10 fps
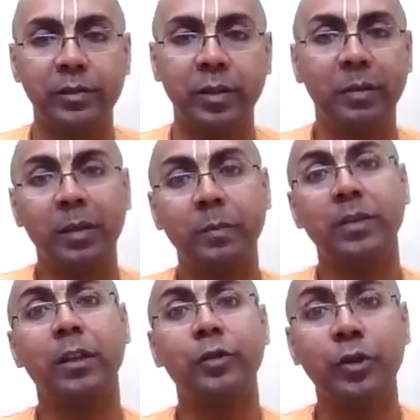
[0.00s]
He becomes
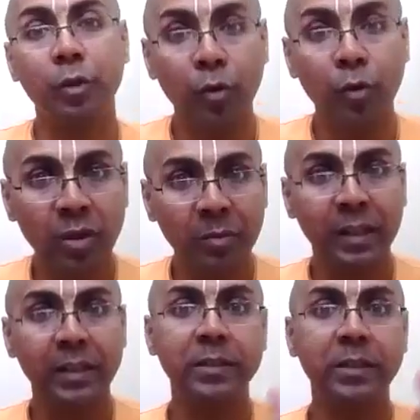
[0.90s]
controlled
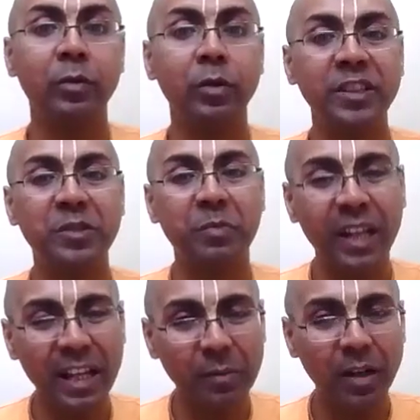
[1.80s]
by his devotees.
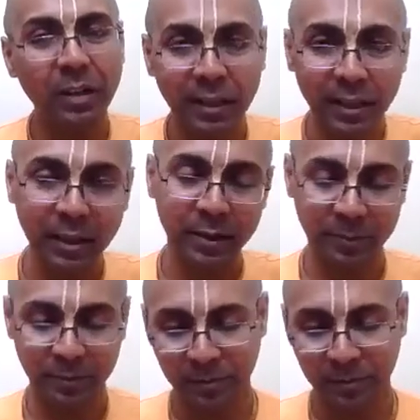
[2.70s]
Prema Adhin.